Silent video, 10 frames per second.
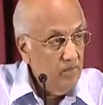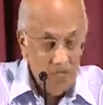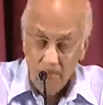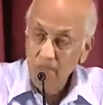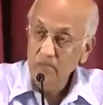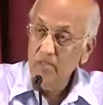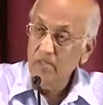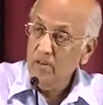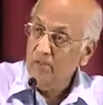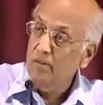But
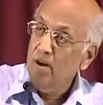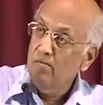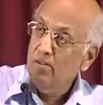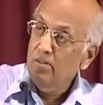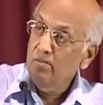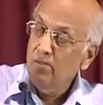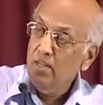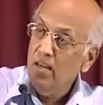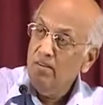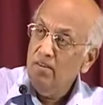that farmer
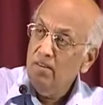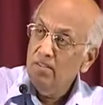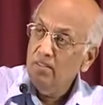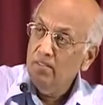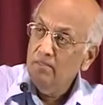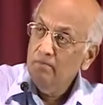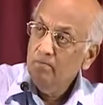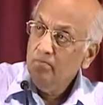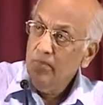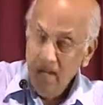who's an atheist,
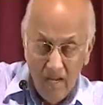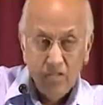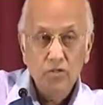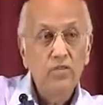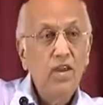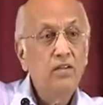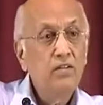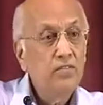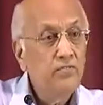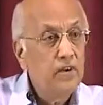he gets rain
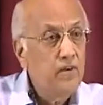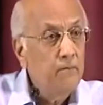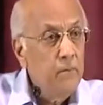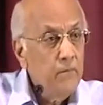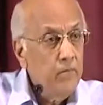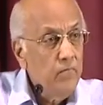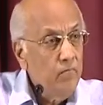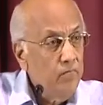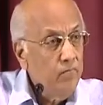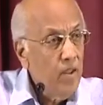on his farm
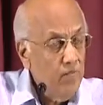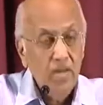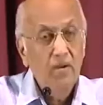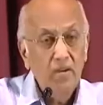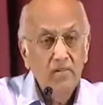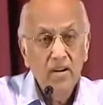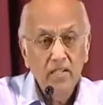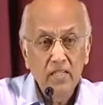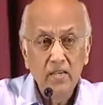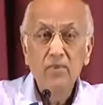without even
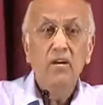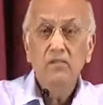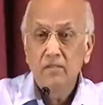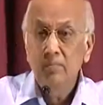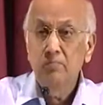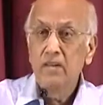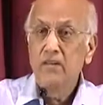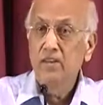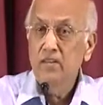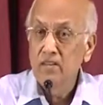asking, without even
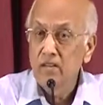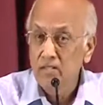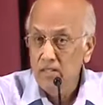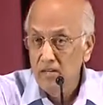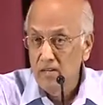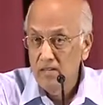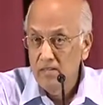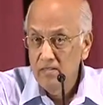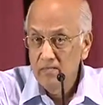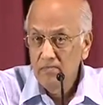believing that there's a God.